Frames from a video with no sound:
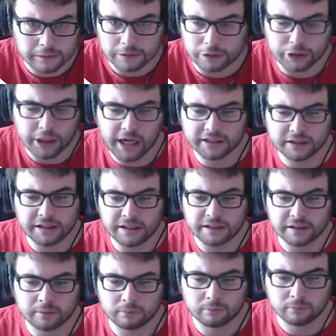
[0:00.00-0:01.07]
Do you guys need
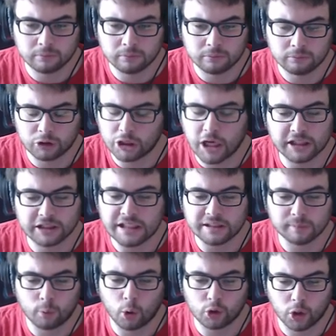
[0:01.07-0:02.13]
some? Do you guys need
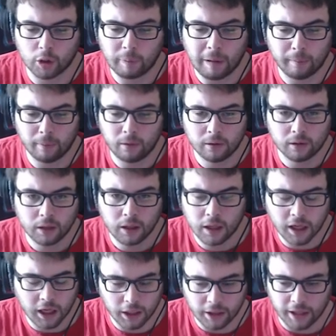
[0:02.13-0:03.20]
some toilet paper?
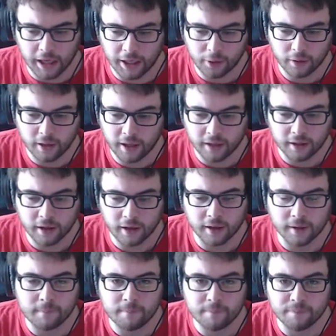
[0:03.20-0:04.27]
I know that
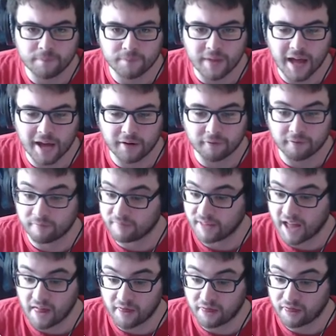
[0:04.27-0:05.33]
uh, that
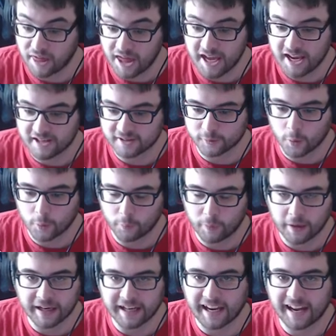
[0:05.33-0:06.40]
that thing is going around.
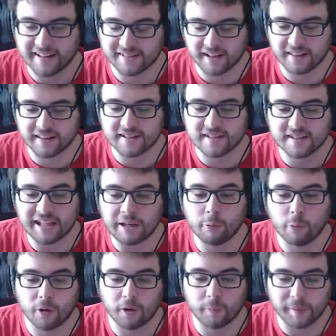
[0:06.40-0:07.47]
I can't say the C
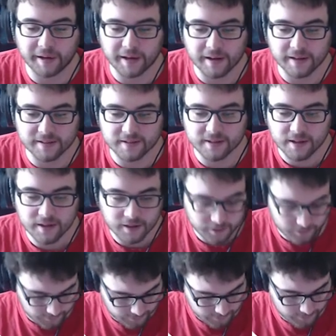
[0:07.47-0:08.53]
word because
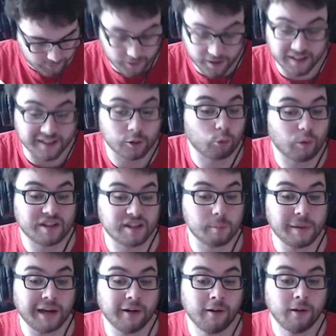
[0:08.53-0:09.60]
it's a it's a
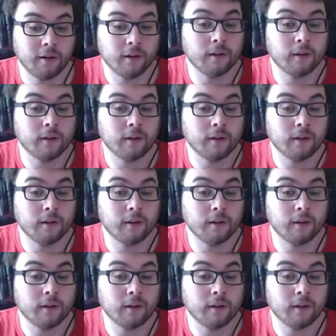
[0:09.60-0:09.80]
beer.